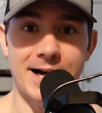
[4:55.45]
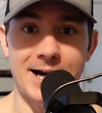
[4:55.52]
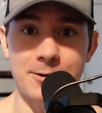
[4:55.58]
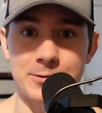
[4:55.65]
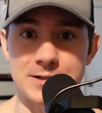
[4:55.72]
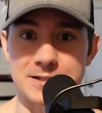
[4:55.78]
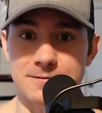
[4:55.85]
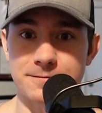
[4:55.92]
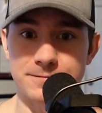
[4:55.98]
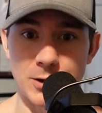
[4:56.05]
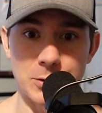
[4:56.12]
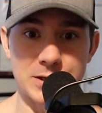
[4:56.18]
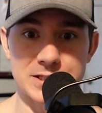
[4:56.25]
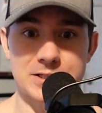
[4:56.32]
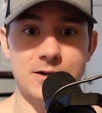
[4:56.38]
I was
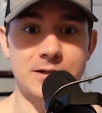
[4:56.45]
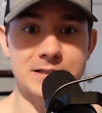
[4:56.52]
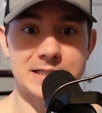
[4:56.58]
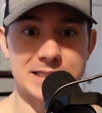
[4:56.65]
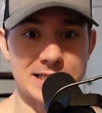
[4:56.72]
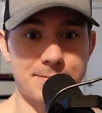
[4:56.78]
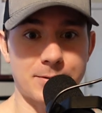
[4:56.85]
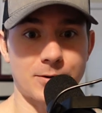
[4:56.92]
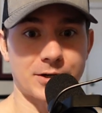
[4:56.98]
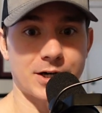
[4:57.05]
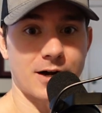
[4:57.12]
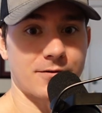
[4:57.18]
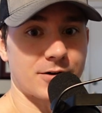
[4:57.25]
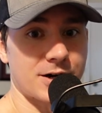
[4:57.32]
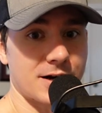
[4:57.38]
focused on sleep and
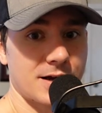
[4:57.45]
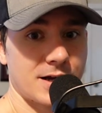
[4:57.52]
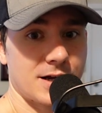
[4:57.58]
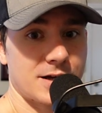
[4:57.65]
recovery.